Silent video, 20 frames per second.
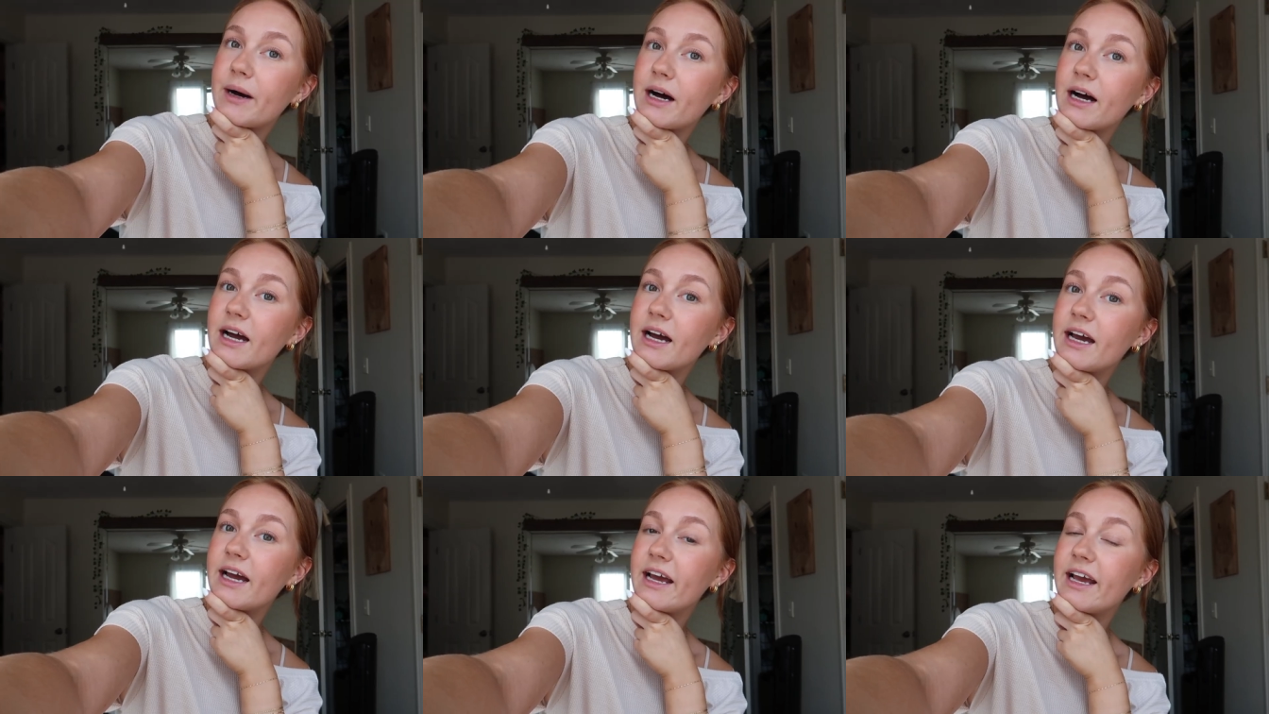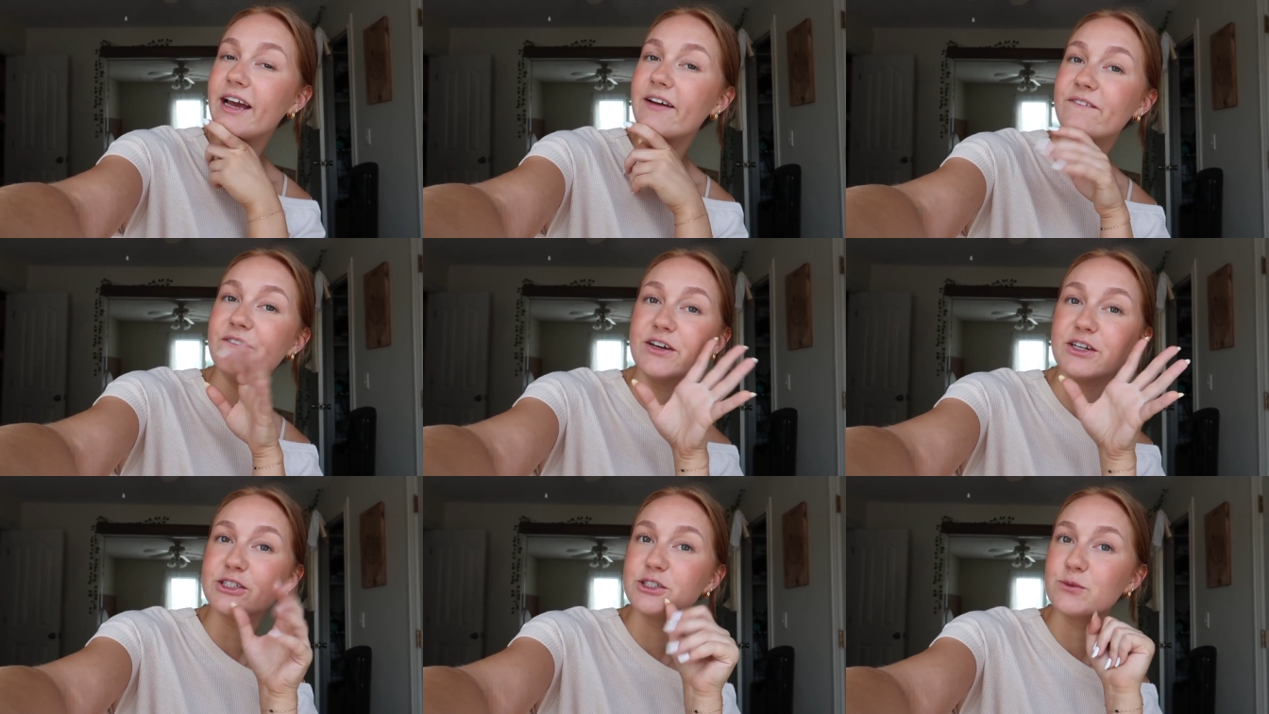But
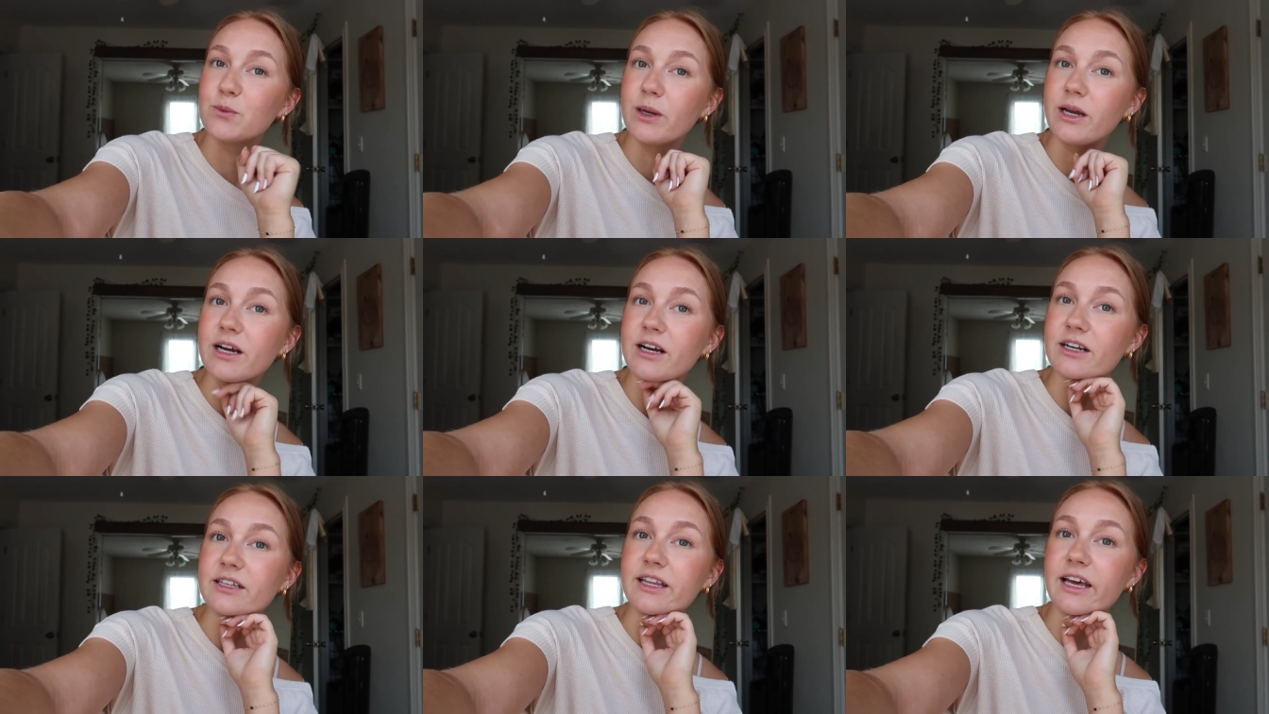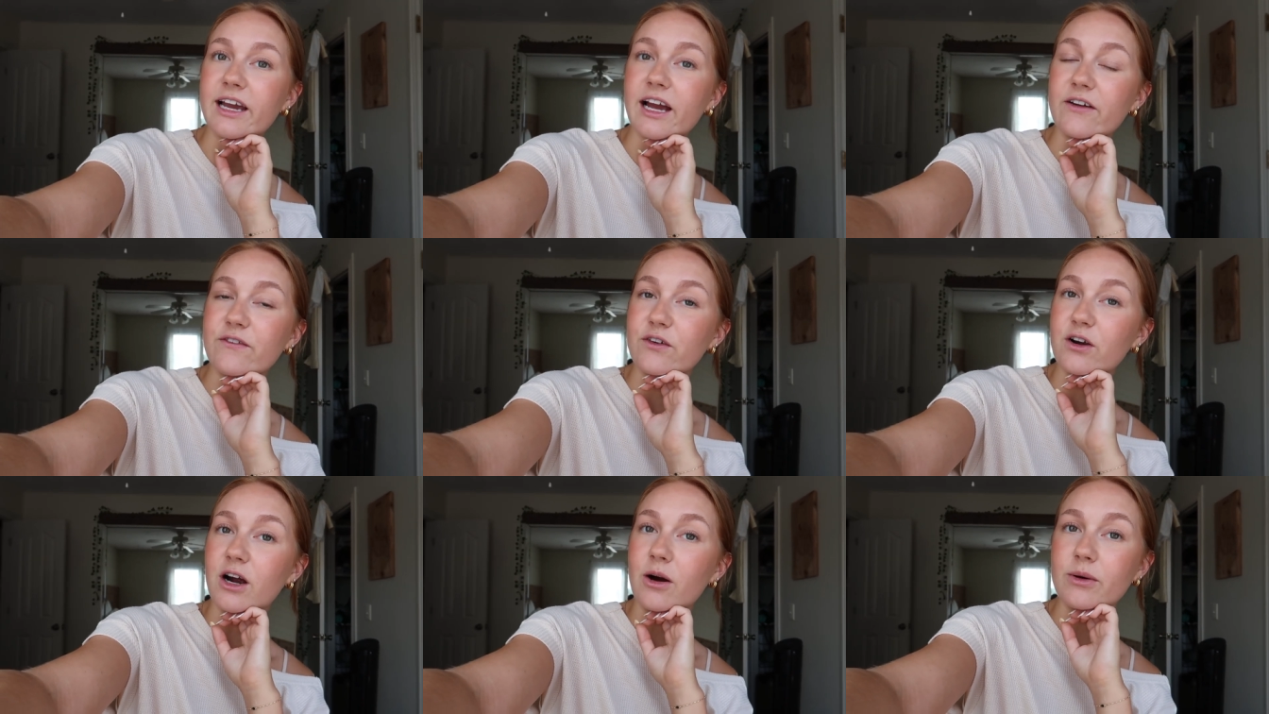it feels weird, like I
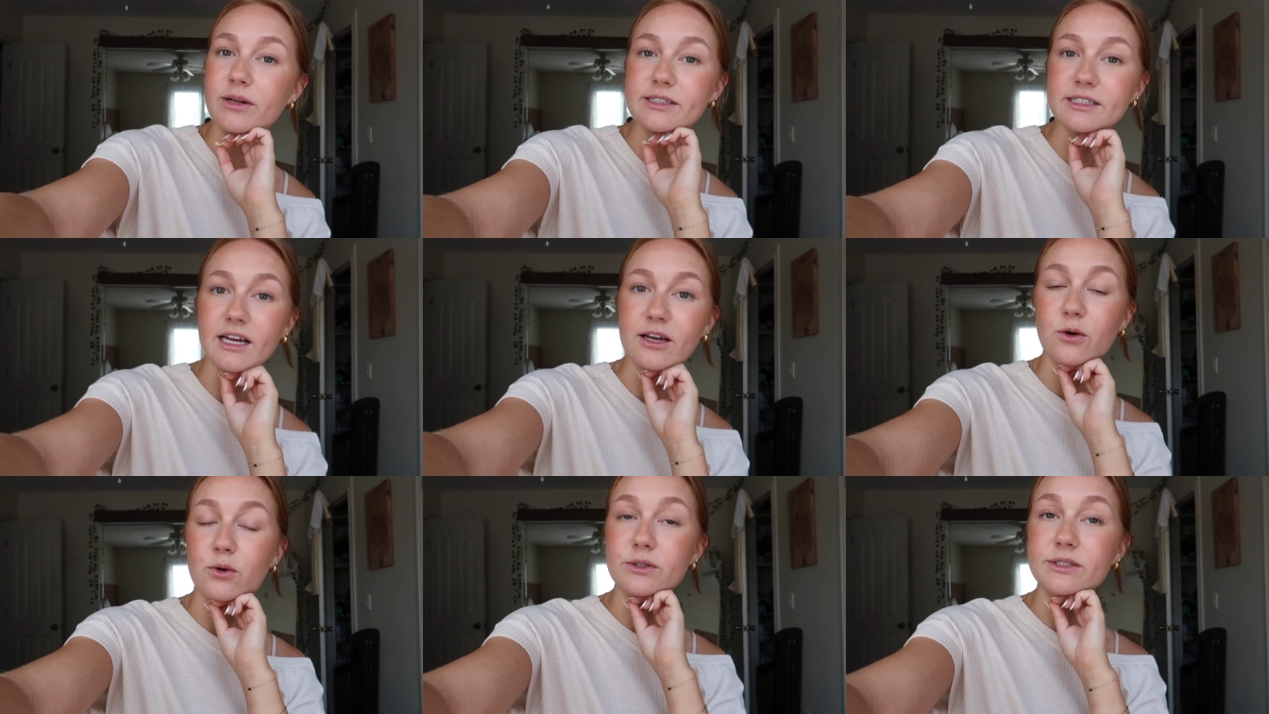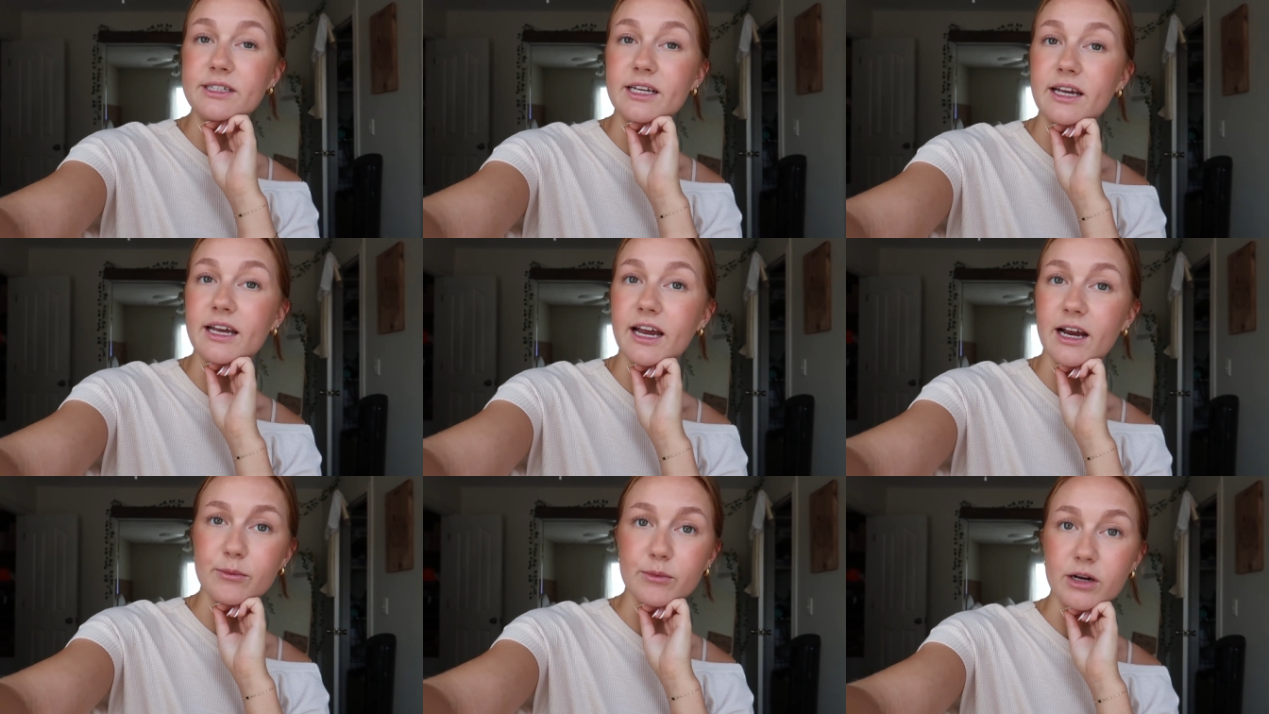forgot what it's like holding a
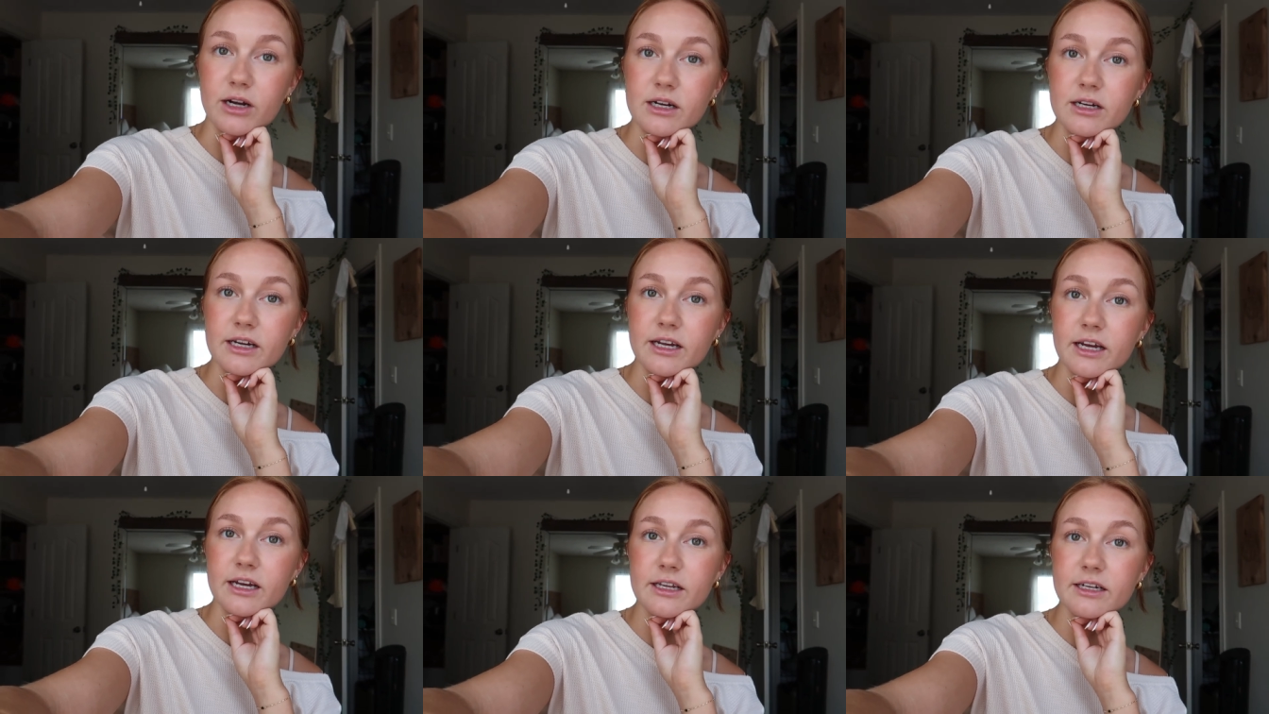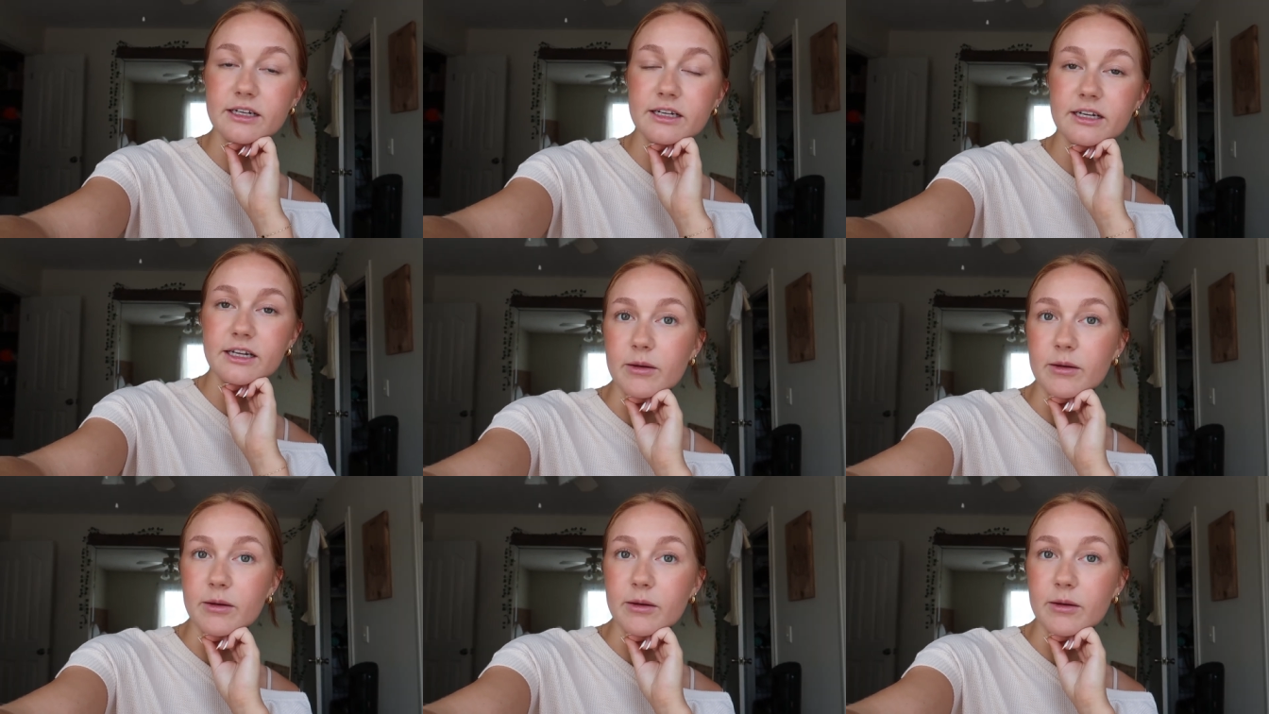camera again.